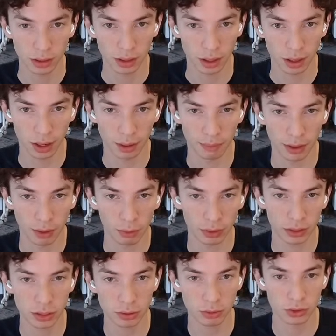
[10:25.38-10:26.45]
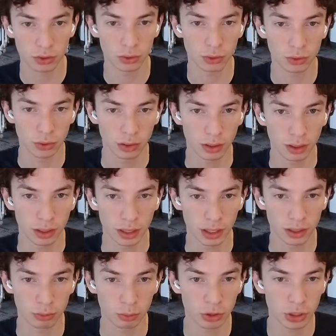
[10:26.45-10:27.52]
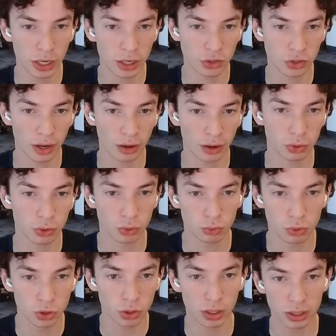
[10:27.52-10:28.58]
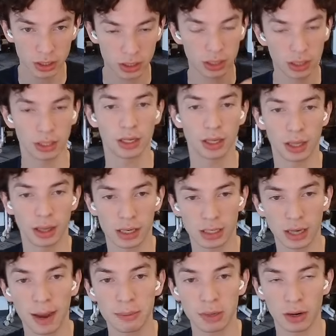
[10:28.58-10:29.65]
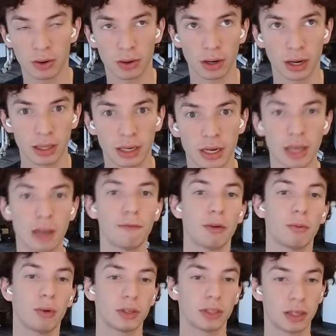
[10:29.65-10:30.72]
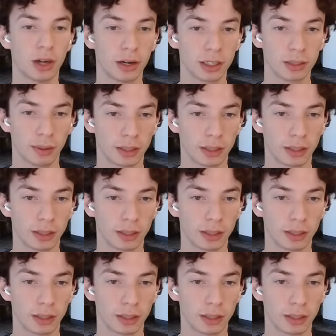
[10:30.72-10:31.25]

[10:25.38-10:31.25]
And what this would do is it would change the error to just the typed error. And then if it was an unexpected